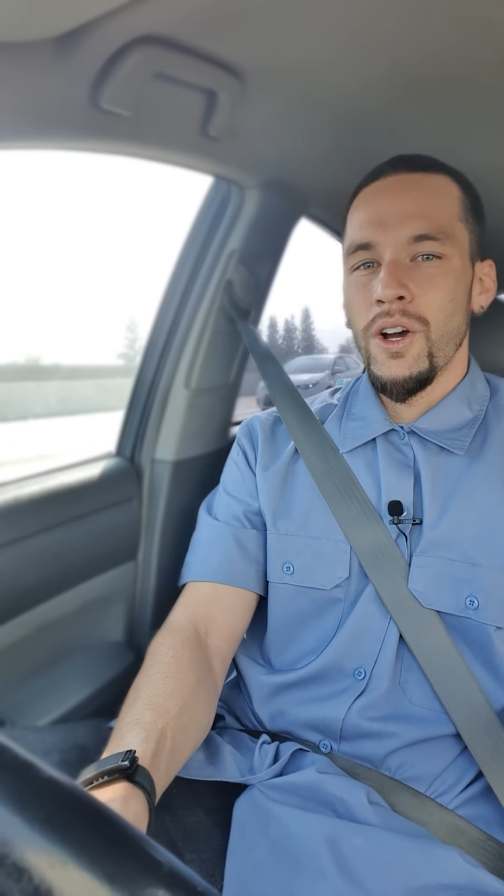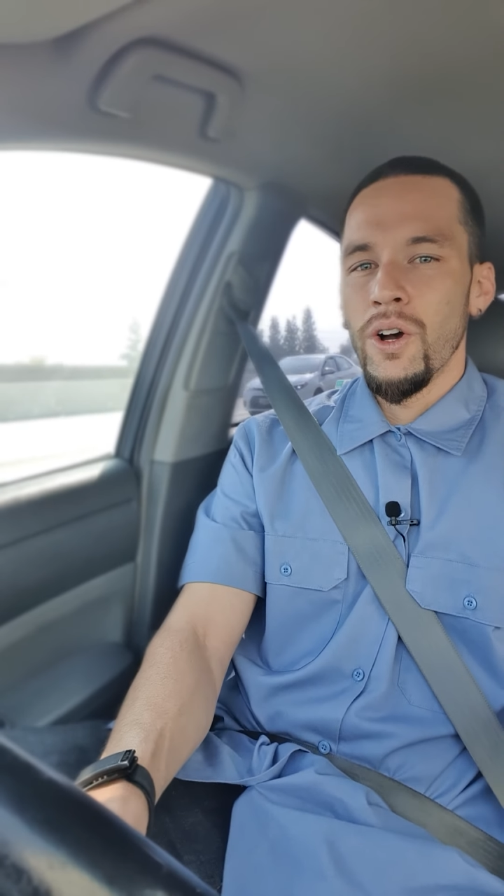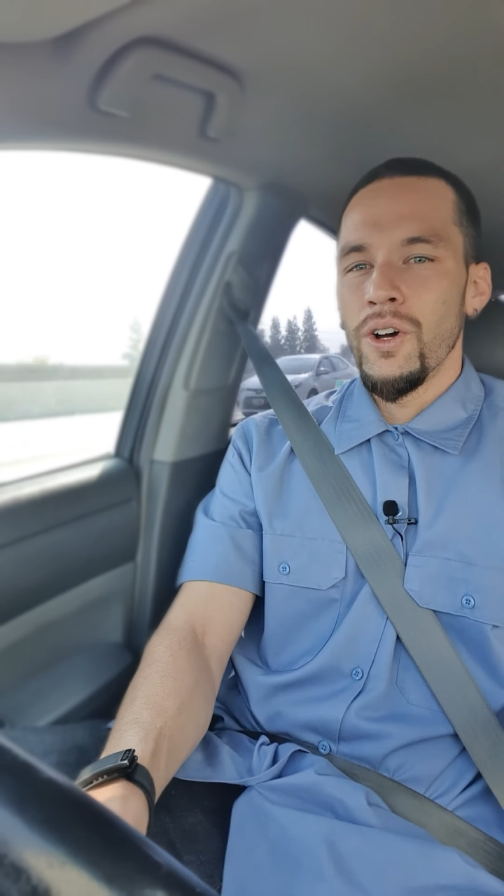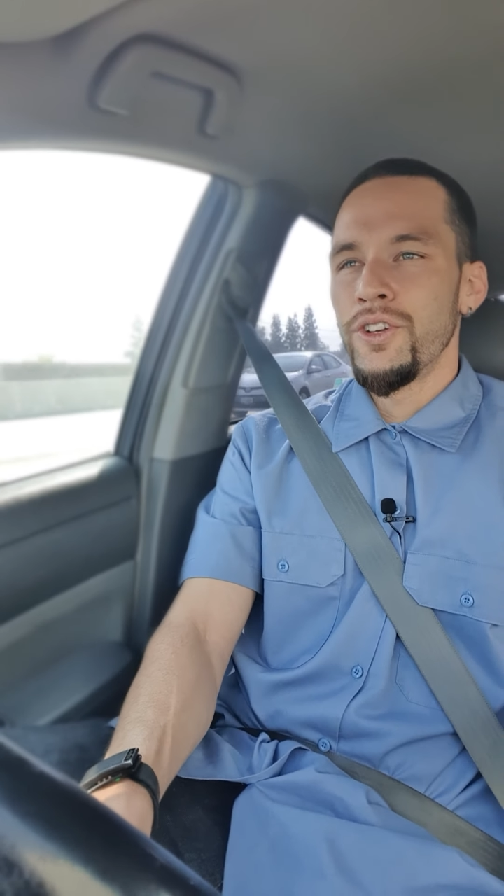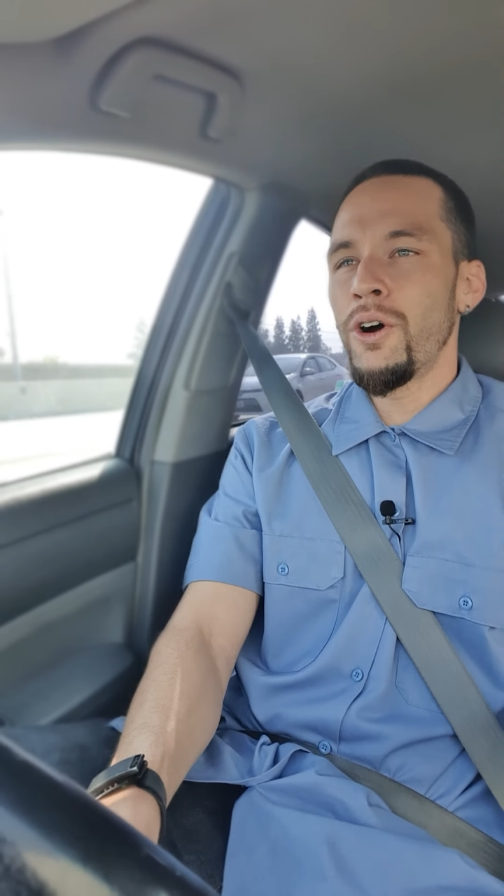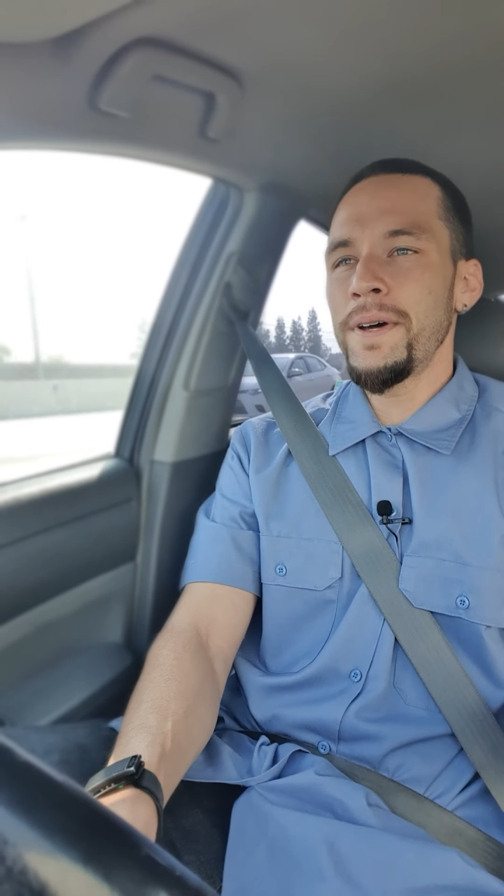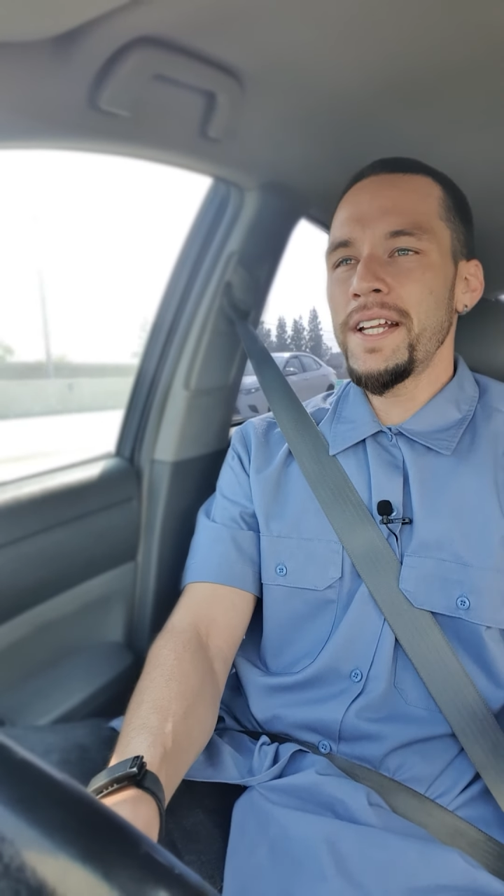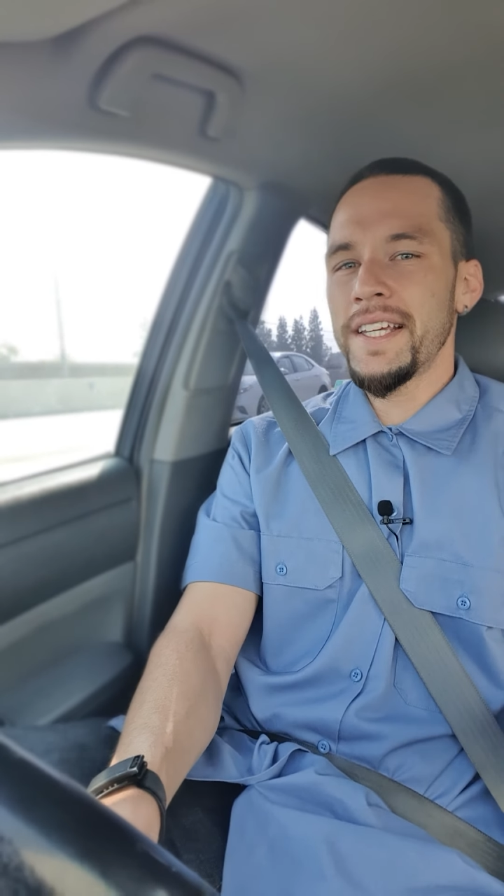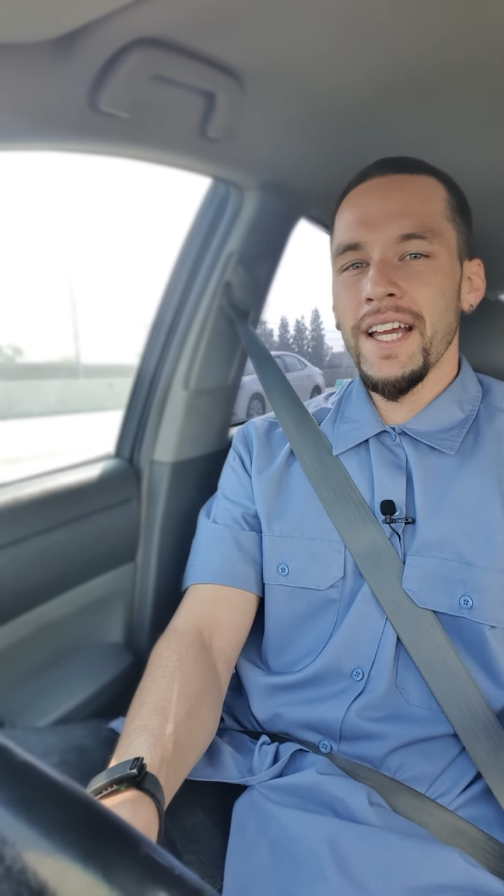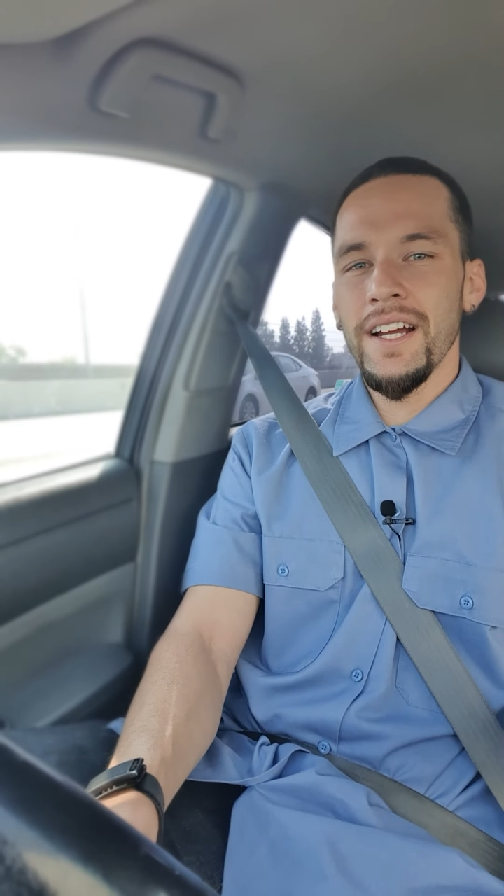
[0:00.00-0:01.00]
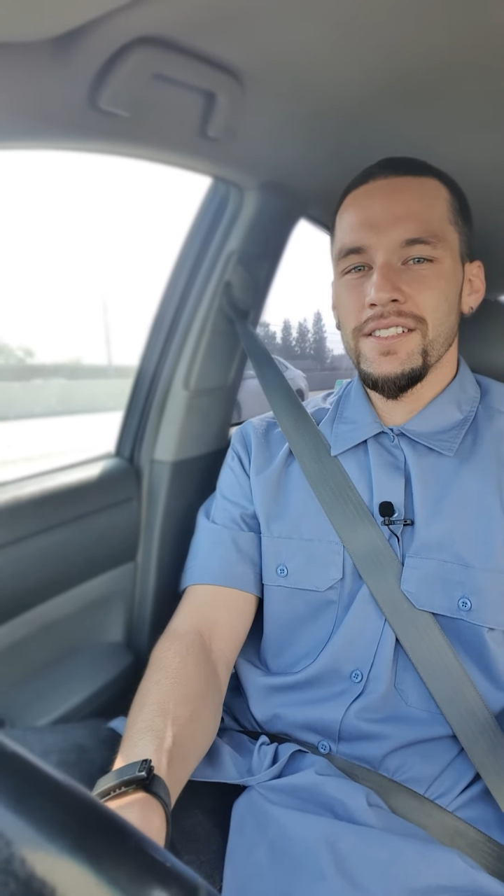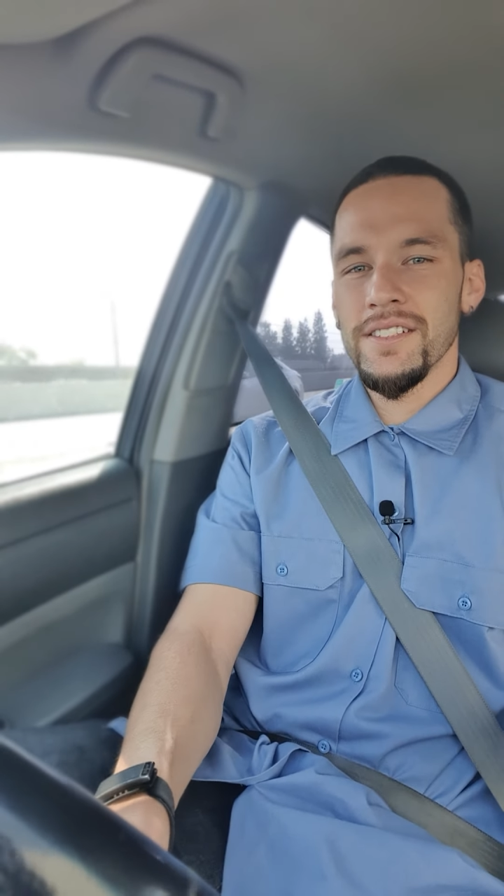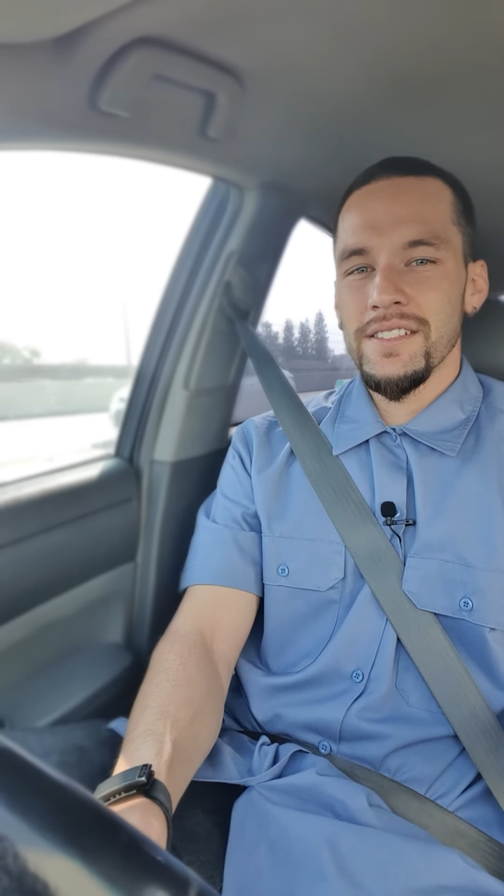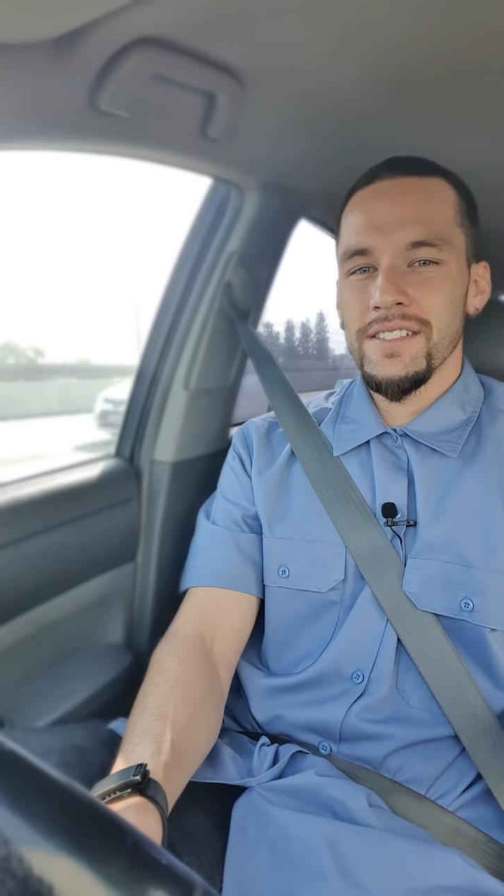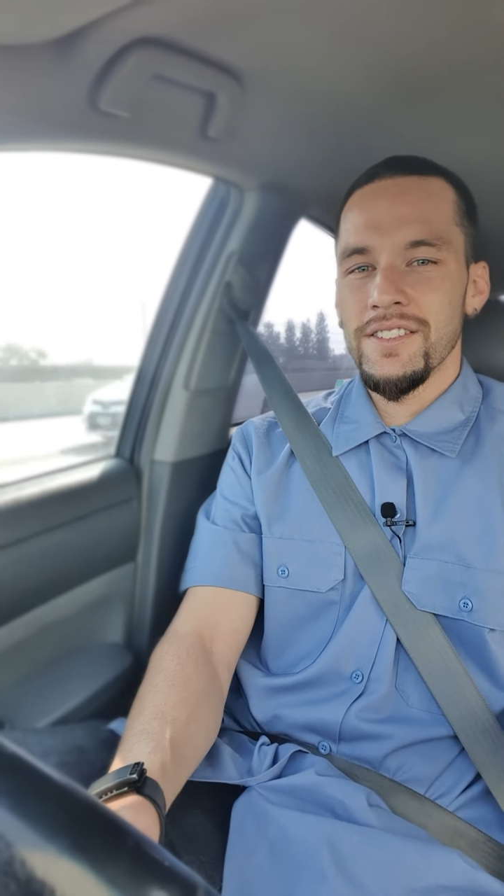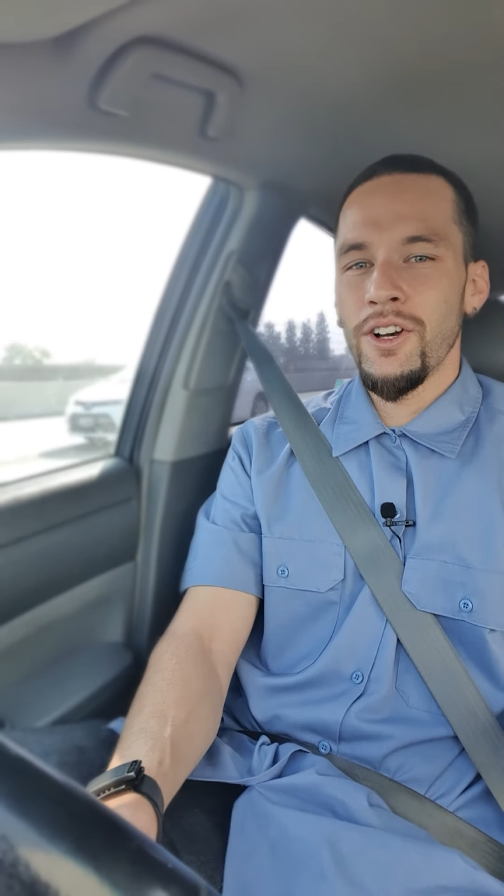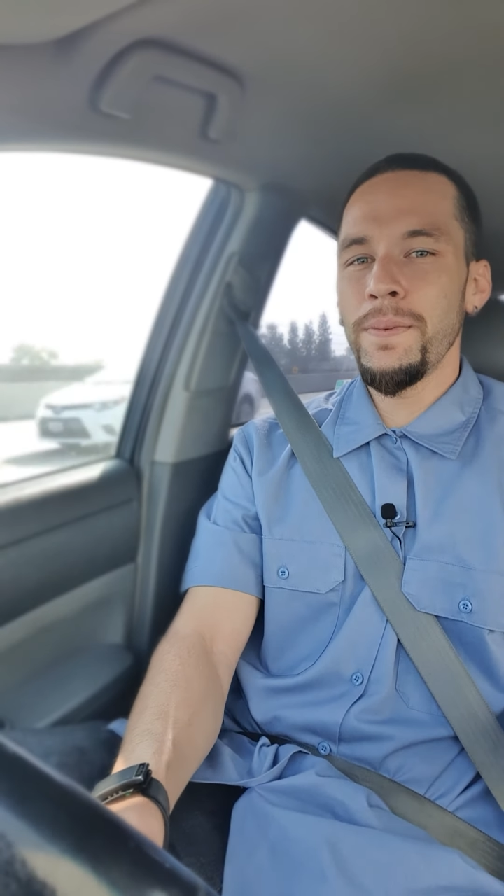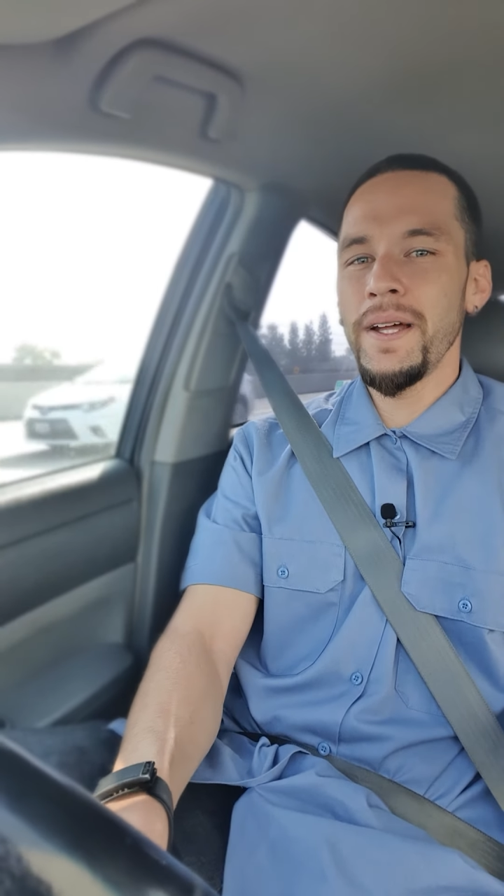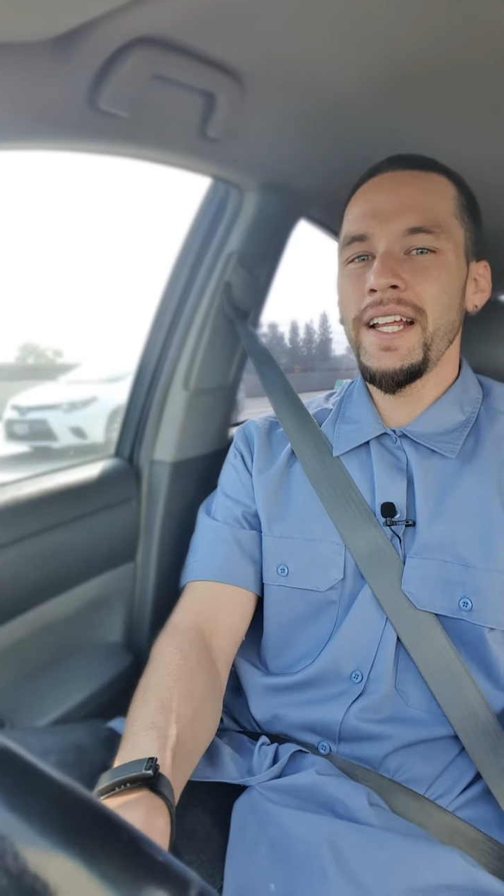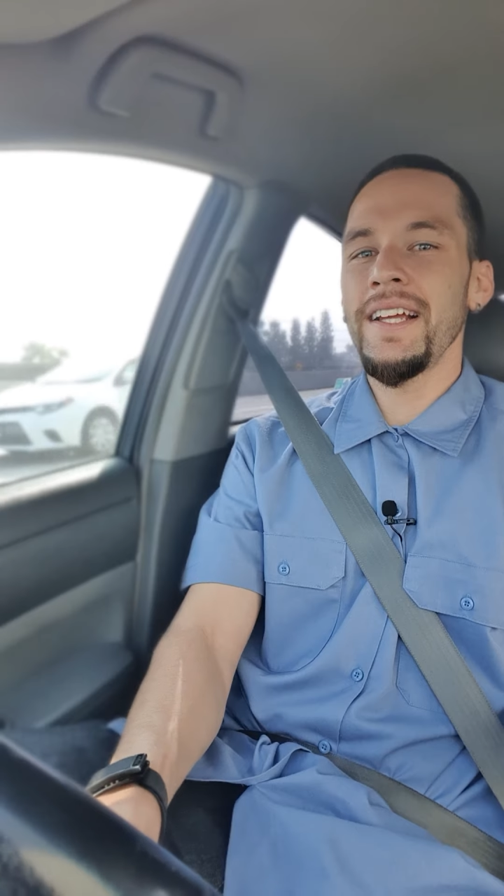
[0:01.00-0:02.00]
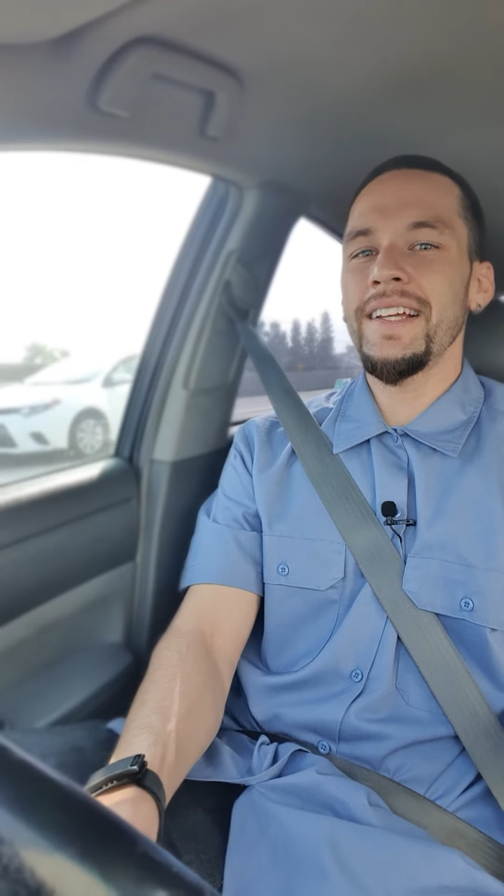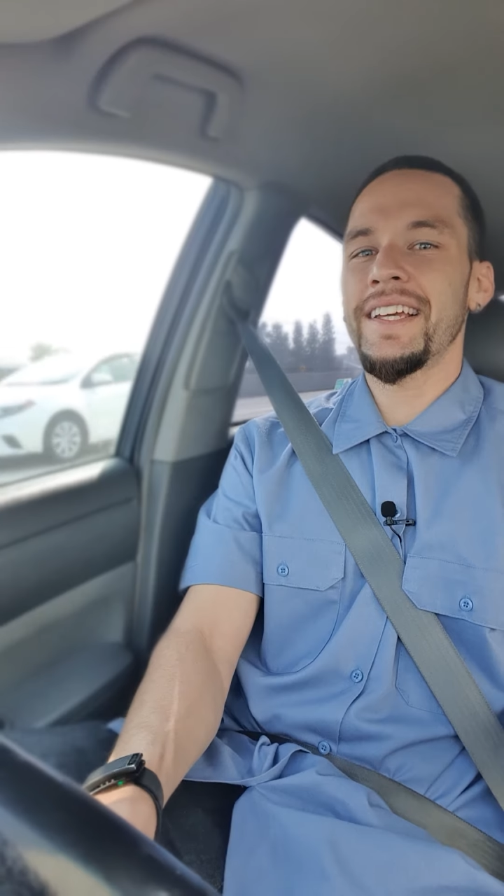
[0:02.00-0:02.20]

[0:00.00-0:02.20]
Nobody cares. Nobody